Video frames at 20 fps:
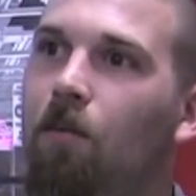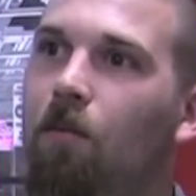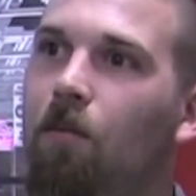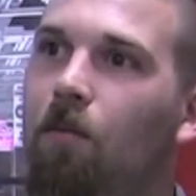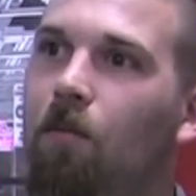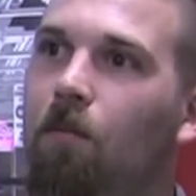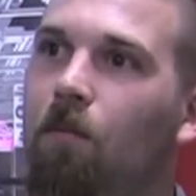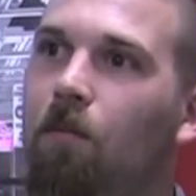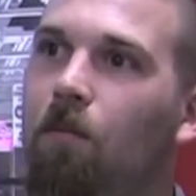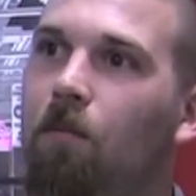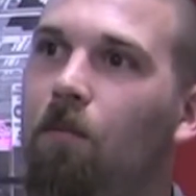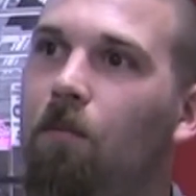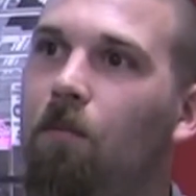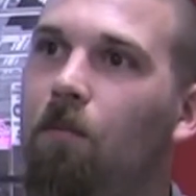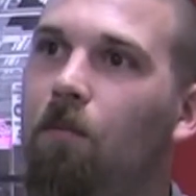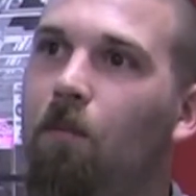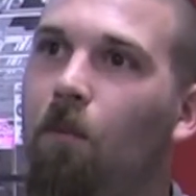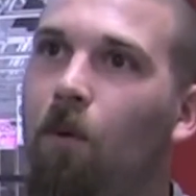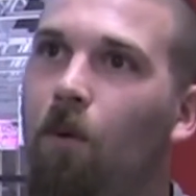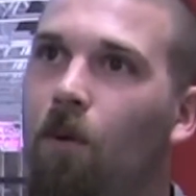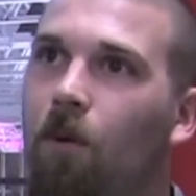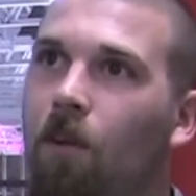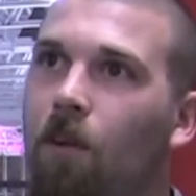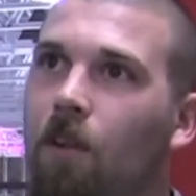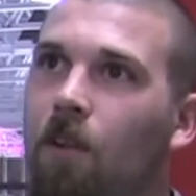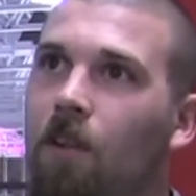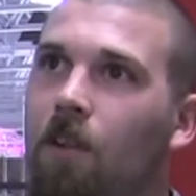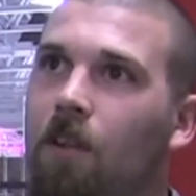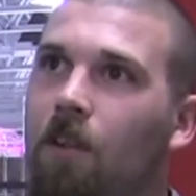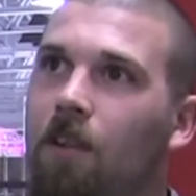
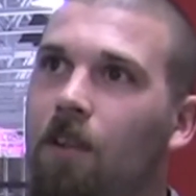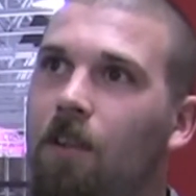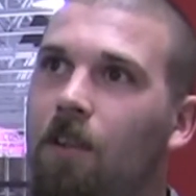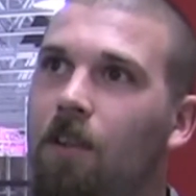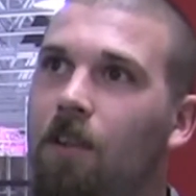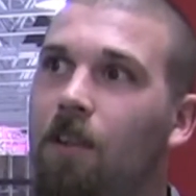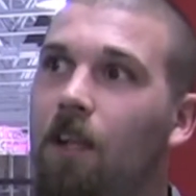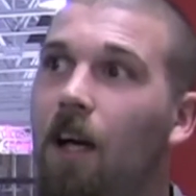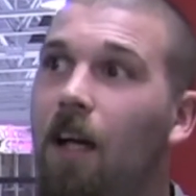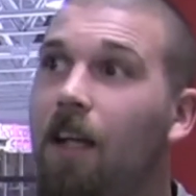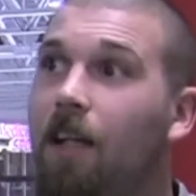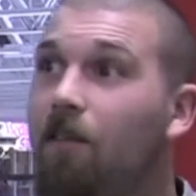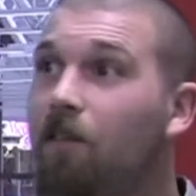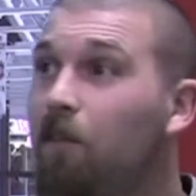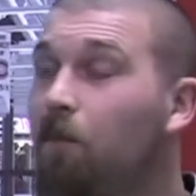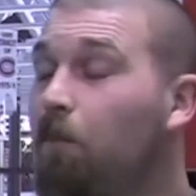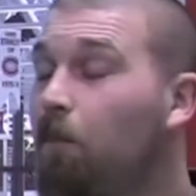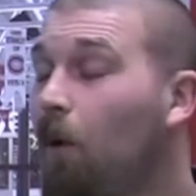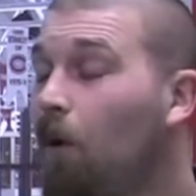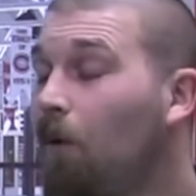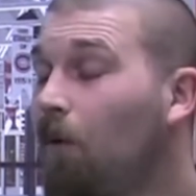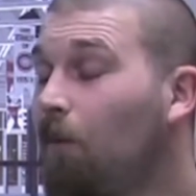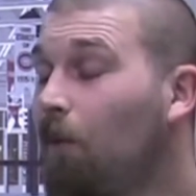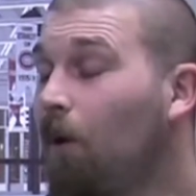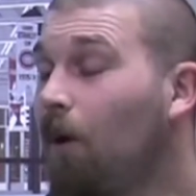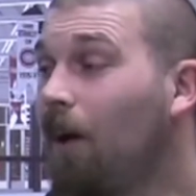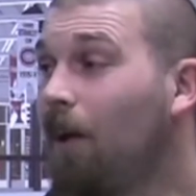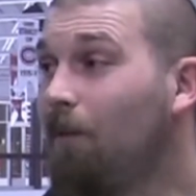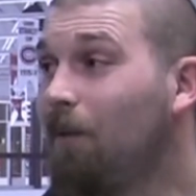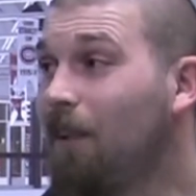More, not even both.
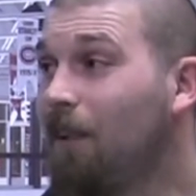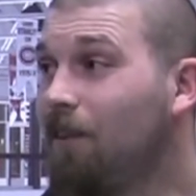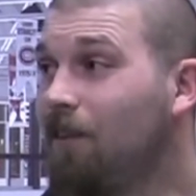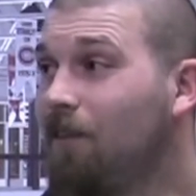I mean,